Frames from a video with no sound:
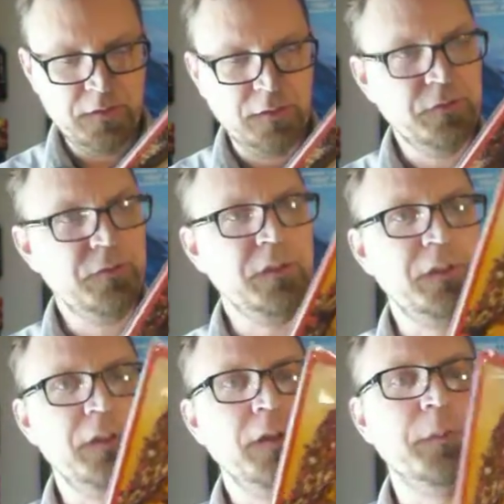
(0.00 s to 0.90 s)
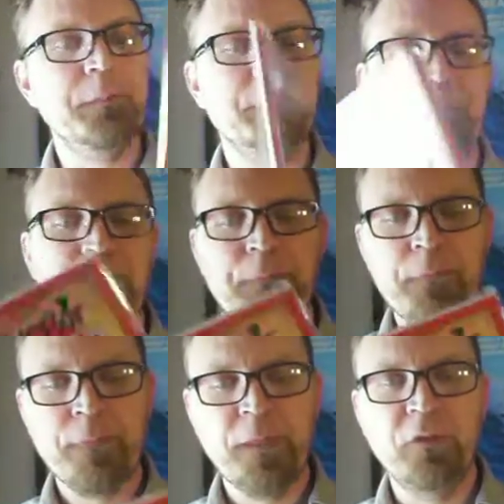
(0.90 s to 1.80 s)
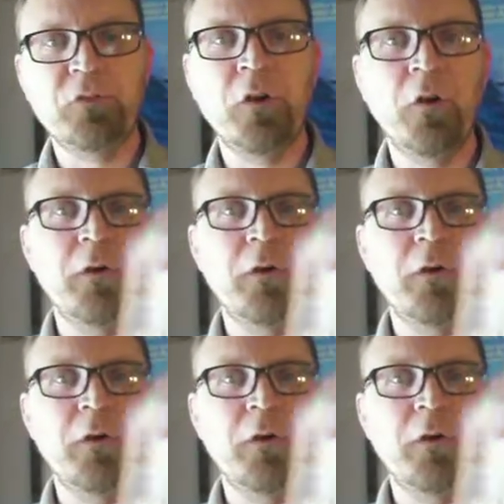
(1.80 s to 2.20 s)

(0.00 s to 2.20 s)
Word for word: let's see, yeah. So